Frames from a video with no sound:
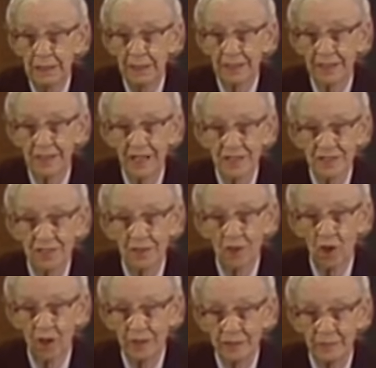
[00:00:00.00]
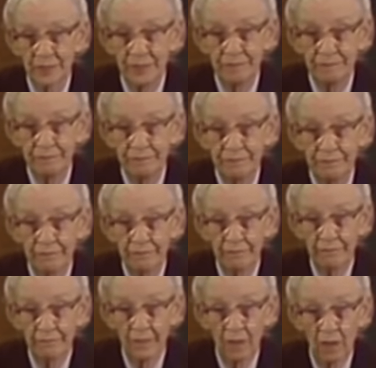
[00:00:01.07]
and the less it'll cost me.
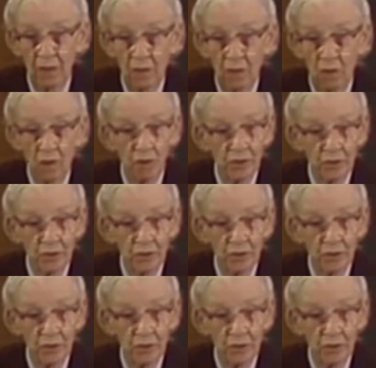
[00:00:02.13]
All